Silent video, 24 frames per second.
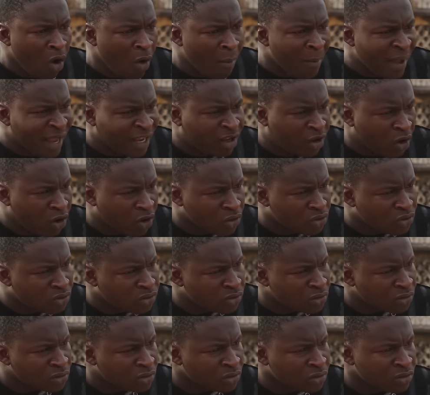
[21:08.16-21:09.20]
Oh my God.
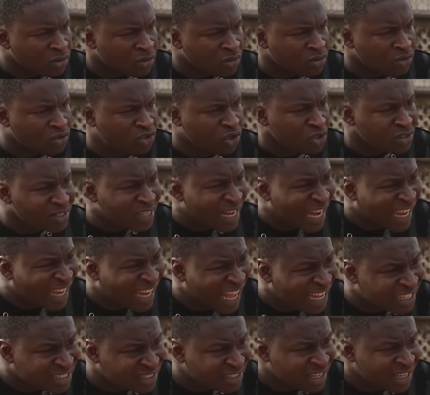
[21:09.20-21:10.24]
Just like
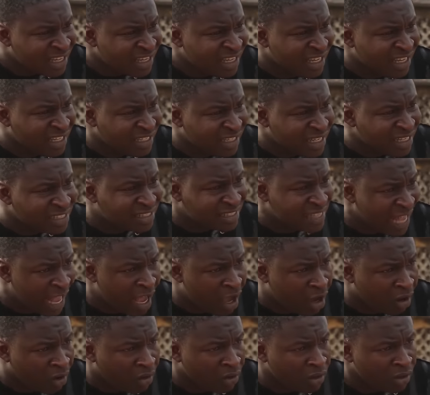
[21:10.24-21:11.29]
that. In this
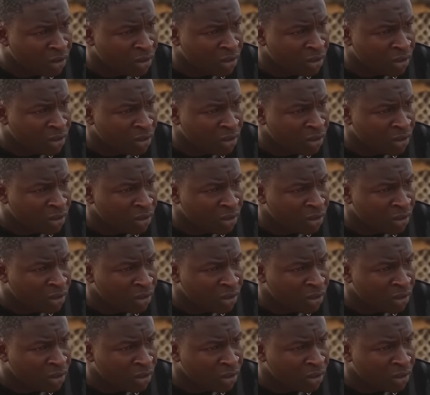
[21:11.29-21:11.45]
town.